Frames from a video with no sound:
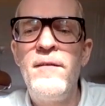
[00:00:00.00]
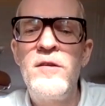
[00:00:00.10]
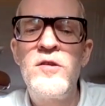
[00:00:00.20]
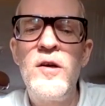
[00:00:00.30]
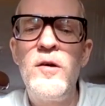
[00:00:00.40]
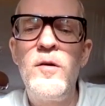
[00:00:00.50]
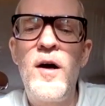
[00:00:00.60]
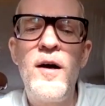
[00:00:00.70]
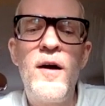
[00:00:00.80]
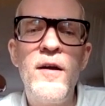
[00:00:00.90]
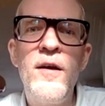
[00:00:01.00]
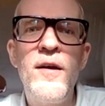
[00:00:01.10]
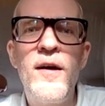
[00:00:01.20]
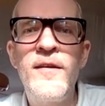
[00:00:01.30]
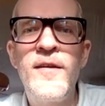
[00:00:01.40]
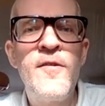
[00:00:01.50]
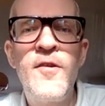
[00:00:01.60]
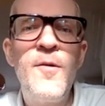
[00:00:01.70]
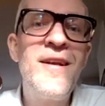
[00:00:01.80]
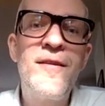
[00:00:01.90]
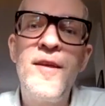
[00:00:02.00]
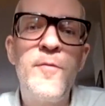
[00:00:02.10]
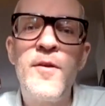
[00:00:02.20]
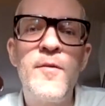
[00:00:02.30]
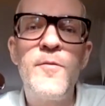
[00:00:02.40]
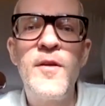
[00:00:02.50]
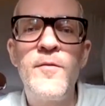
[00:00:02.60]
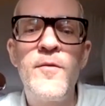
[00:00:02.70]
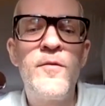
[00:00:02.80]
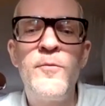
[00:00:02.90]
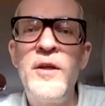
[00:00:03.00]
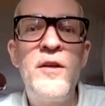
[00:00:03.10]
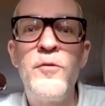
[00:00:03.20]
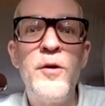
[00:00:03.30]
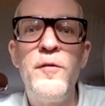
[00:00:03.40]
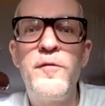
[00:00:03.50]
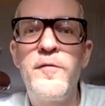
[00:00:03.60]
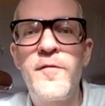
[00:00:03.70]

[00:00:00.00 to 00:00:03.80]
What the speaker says: So I didn't do anything with the roof